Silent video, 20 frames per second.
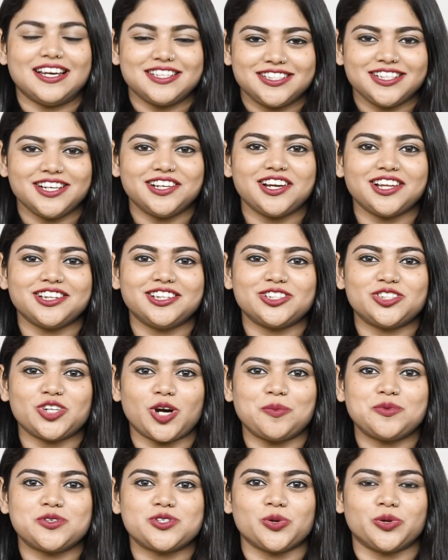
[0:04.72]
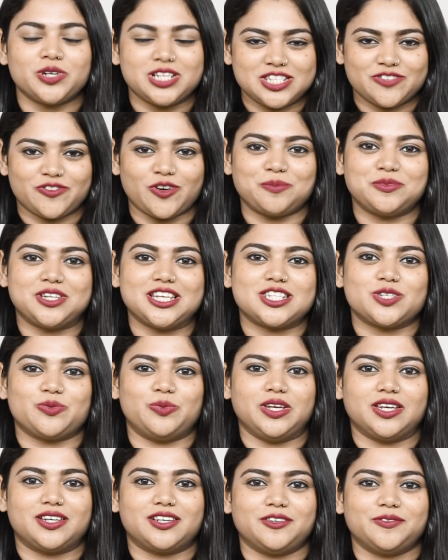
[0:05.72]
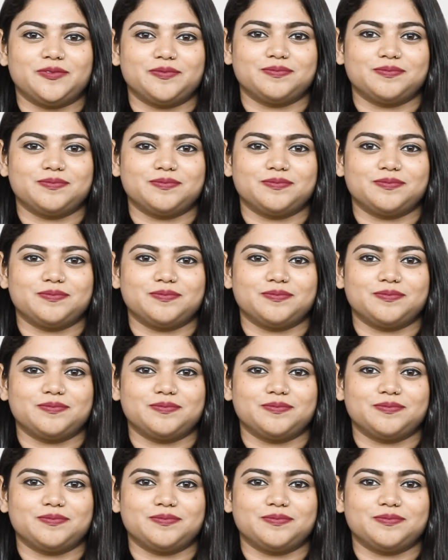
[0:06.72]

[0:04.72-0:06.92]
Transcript: and here are the top stories from this week.